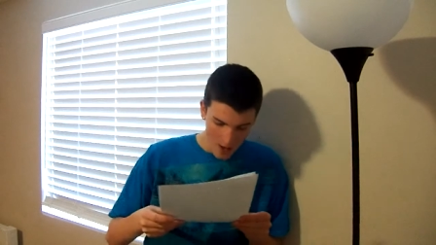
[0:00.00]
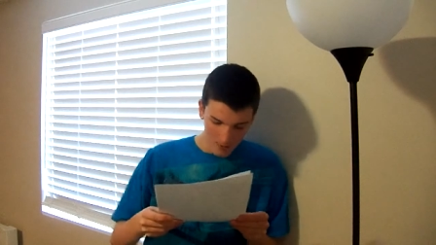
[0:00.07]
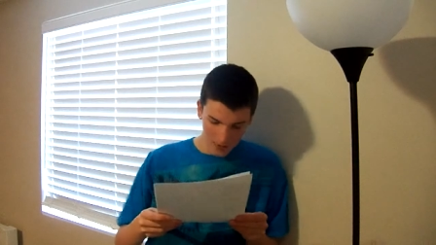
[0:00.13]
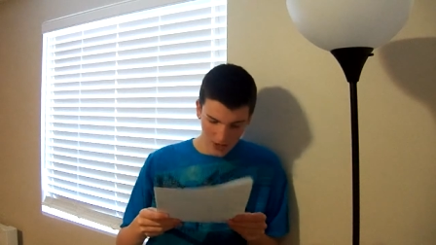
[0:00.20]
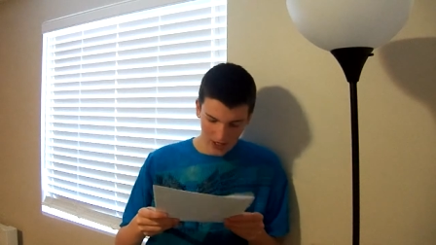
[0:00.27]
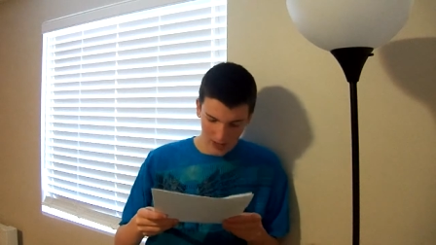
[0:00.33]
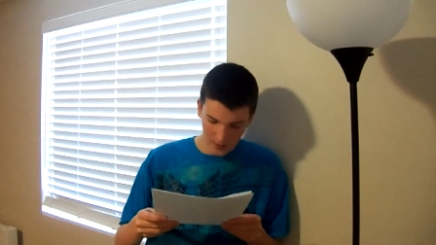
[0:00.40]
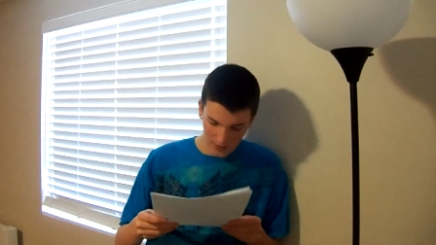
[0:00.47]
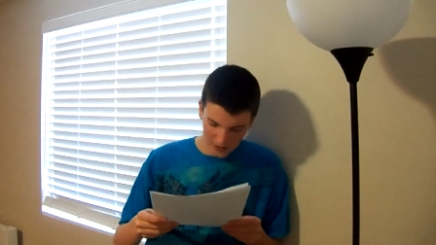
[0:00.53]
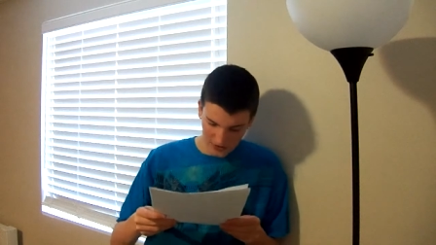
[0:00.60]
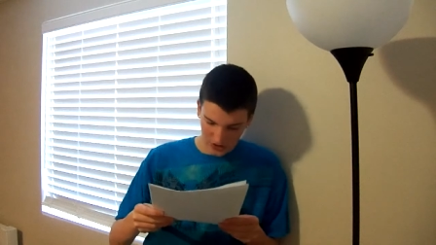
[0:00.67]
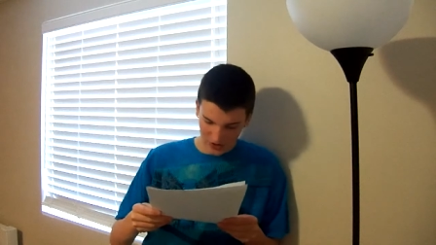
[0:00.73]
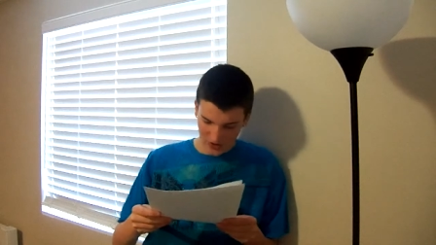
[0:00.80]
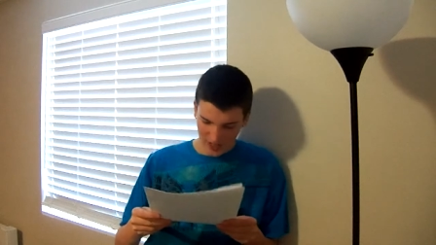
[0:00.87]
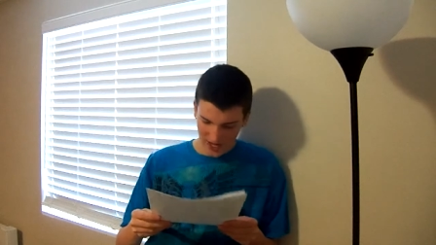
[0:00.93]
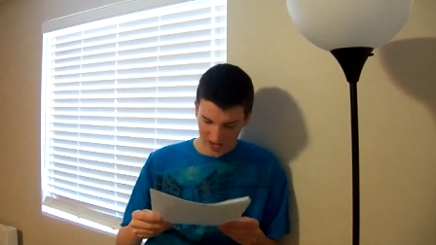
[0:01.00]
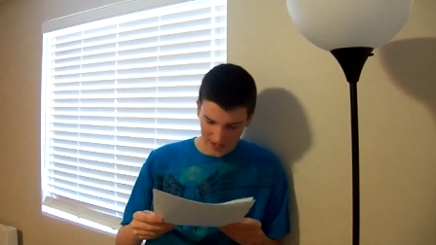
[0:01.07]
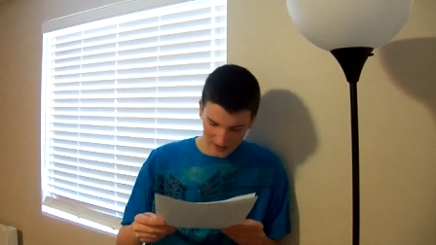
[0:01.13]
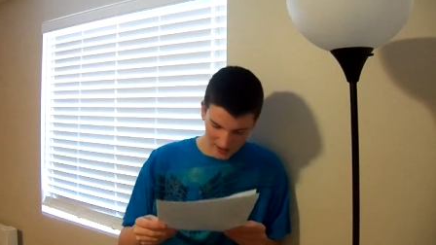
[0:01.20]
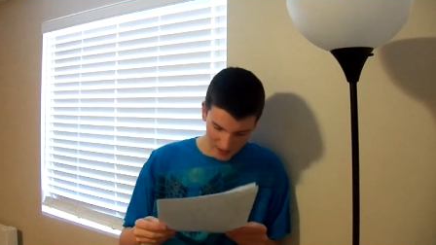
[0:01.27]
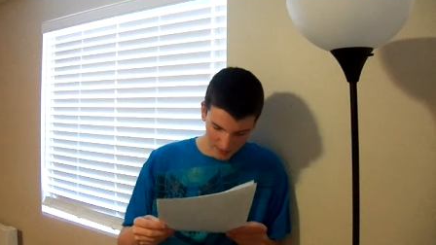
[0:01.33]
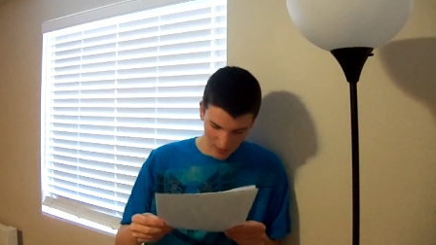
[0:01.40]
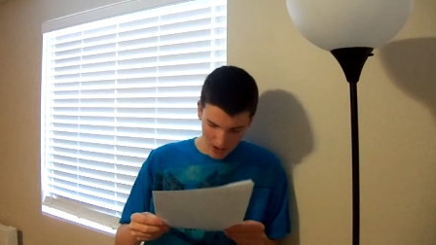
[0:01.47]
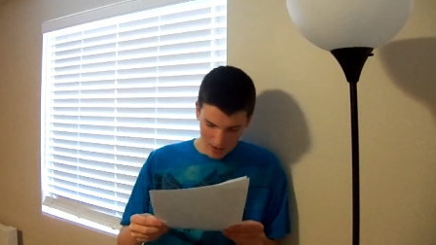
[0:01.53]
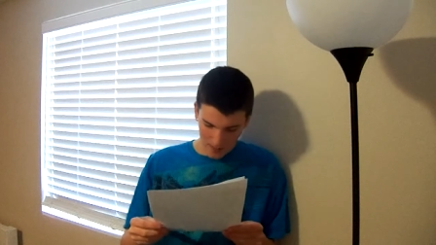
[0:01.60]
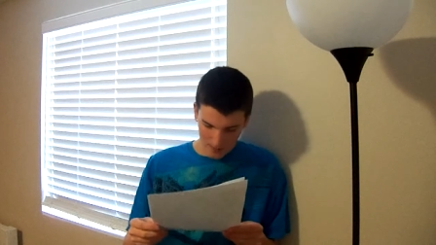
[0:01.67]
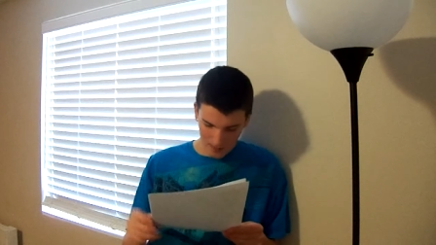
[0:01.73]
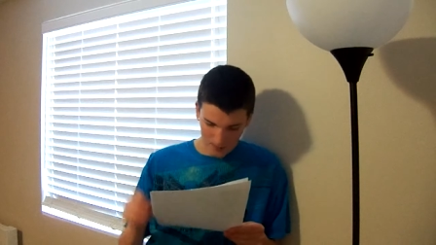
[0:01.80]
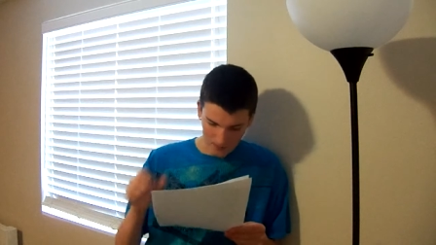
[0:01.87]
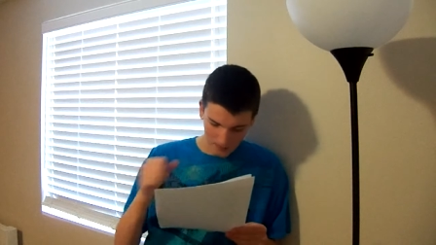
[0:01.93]
Pretty bitches can't give my
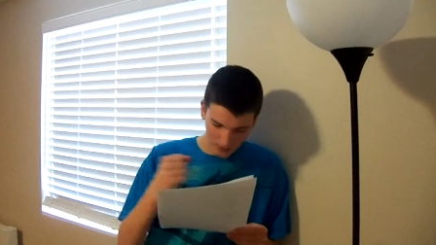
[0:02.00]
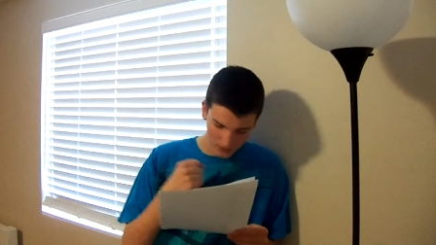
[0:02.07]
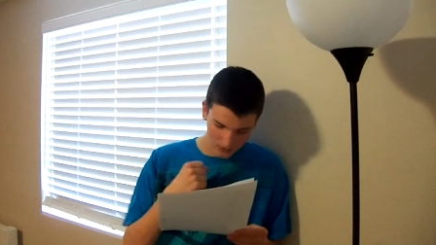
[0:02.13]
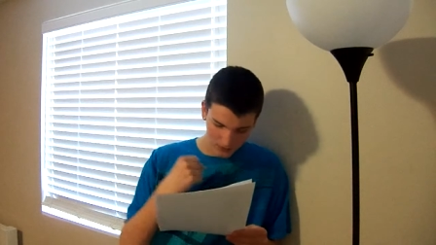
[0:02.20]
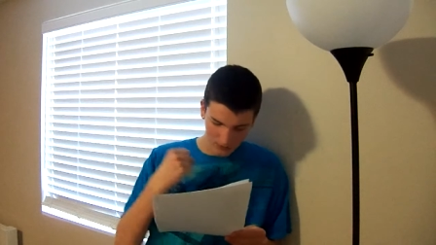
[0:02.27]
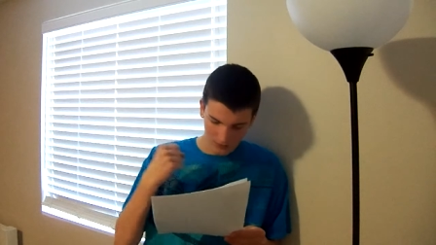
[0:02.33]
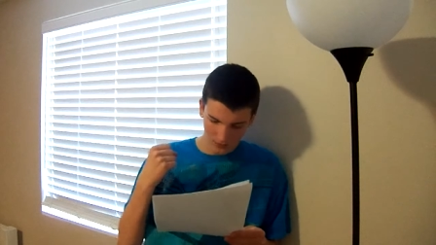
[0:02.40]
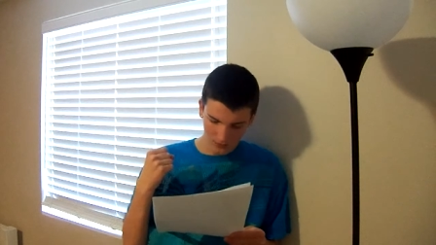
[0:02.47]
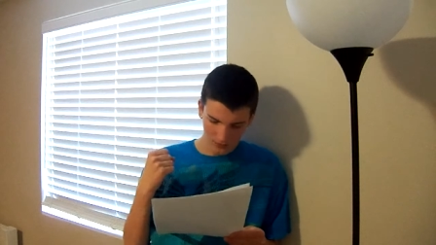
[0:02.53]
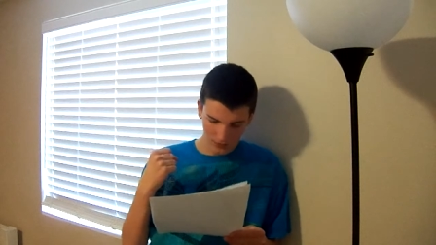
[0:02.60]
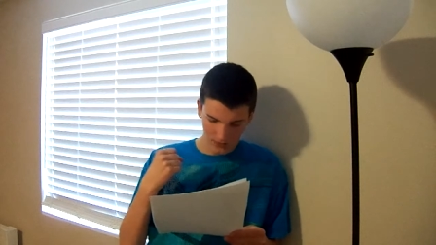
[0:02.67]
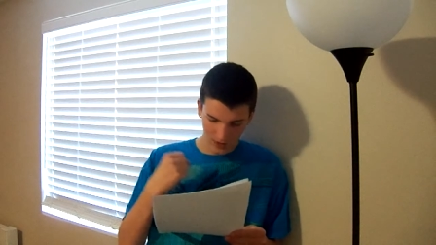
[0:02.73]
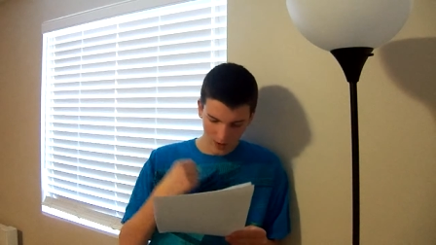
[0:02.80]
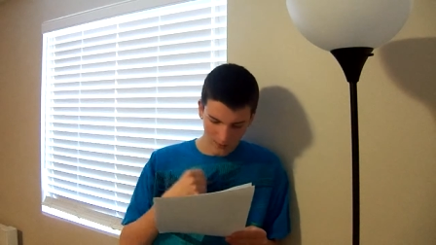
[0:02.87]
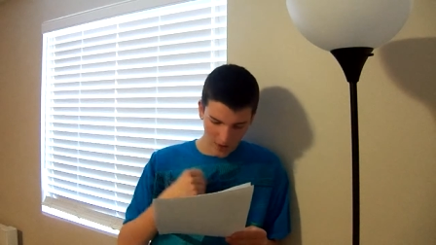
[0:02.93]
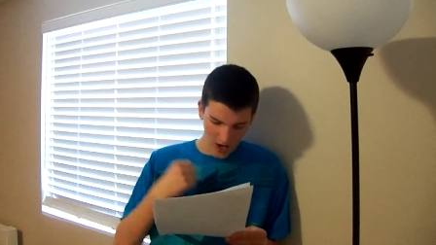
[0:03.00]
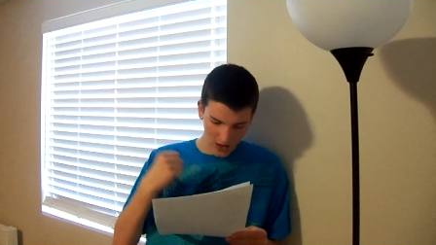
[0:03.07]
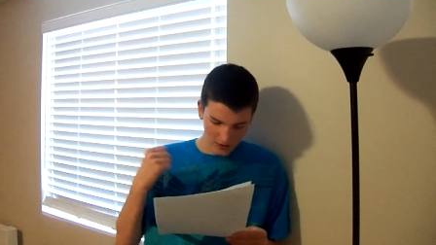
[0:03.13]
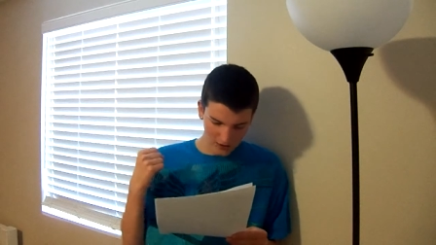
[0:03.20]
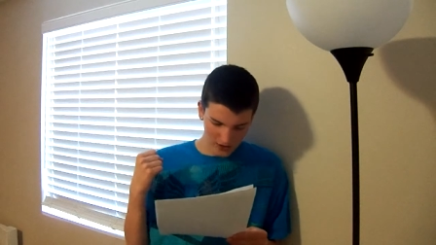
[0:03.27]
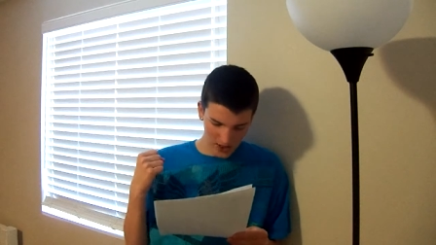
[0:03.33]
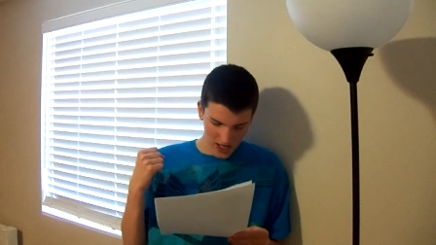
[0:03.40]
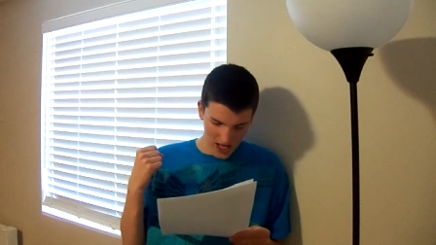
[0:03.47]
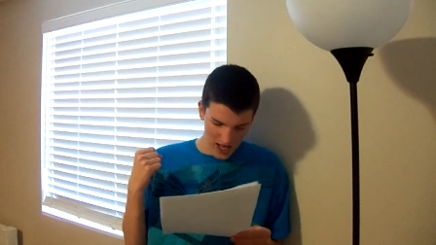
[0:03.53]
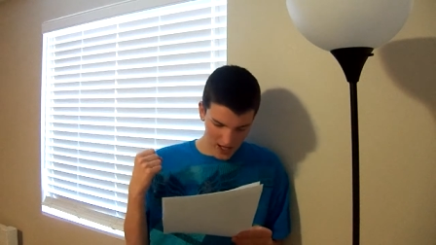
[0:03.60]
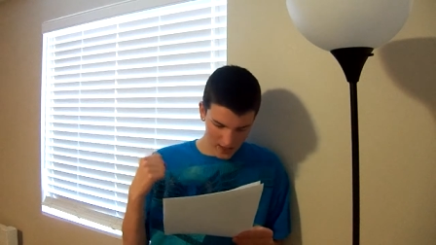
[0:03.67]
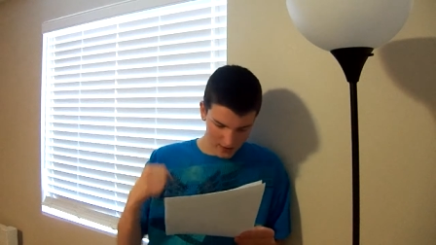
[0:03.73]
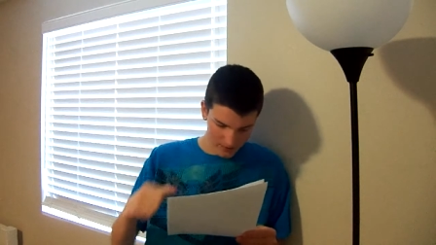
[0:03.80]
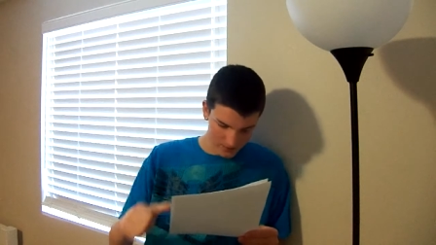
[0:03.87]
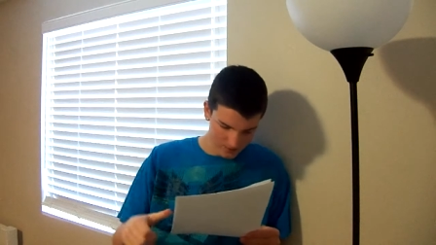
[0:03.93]
a
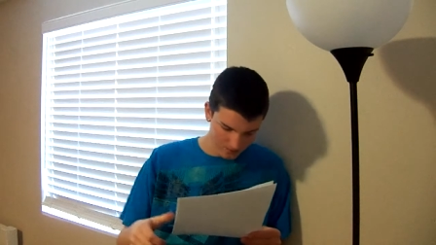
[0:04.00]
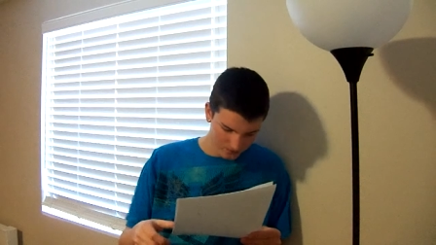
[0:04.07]
posé.